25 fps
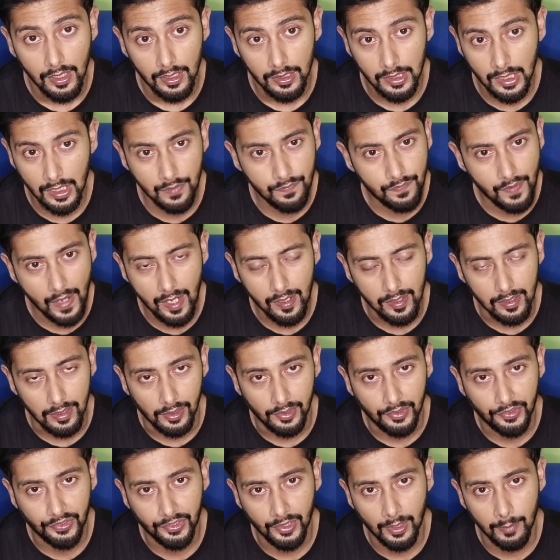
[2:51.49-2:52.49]
Now it
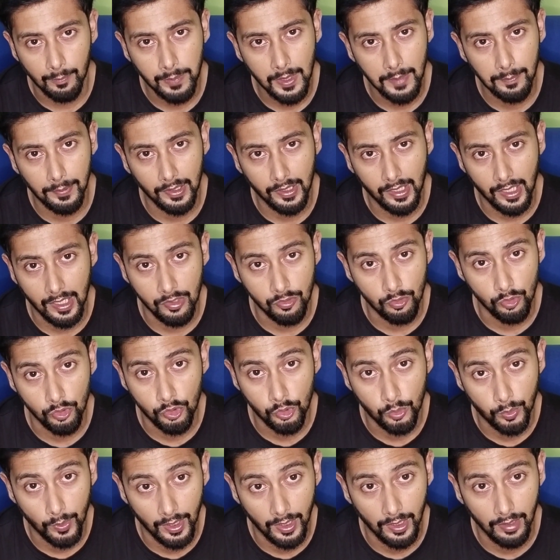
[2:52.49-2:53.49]
varies, some people can do
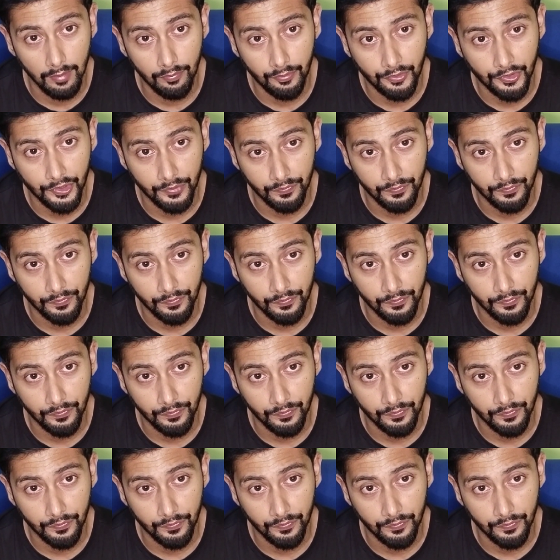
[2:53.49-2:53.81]
12,